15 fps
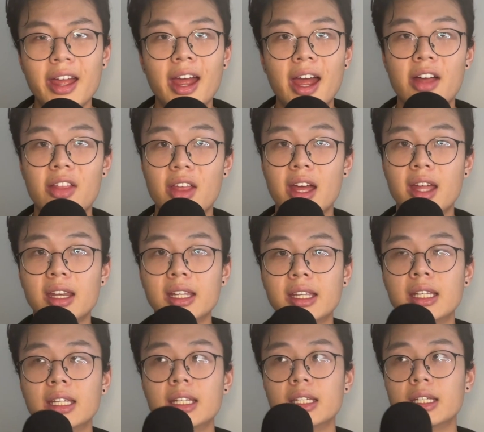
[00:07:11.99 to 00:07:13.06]
And then
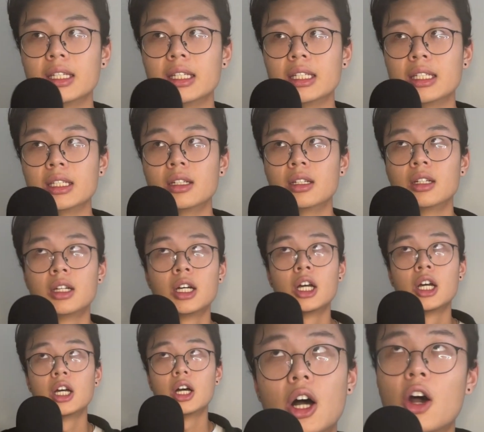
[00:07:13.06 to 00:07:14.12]
he
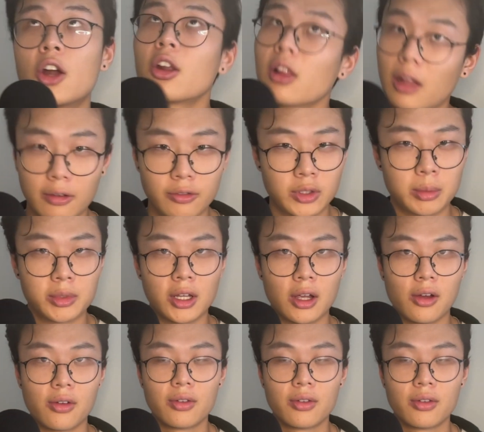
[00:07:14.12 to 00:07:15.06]
unalives himself.